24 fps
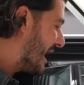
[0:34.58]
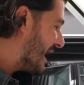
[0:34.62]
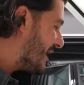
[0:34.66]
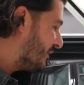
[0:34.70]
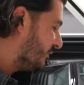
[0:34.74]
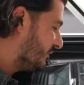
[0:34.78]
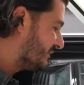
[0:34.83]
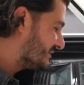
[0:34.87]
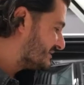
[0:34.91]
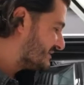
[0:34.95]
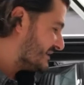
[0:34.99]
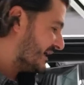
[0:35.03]
I
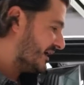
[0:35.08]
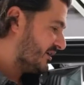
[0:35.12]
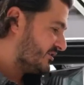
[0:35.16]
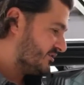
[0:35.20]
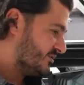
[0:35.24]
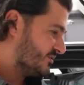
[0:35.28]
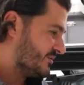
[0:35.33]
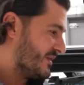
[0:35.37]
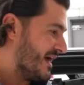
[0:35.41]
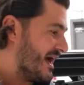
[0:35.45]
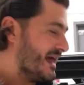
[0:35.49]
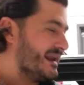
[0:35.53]
will tell
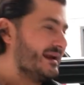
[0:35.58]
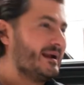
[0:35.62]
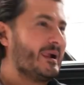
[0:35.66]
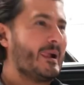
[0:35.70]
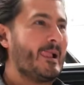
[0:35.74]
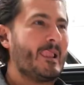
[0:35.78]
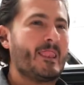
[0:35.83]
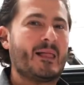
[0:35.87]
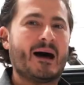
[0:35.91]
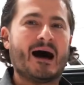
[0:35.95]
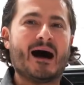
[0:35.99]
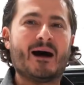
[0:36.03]
you that
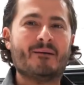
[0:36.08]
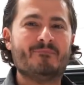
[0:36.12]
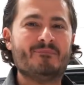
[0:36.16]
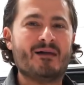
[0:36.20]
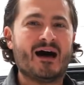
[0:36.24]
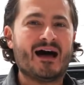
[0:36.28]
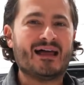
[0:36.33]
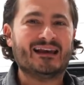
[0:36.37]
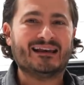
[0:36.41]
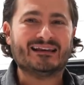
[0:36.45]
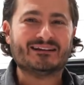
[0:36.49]
I'm not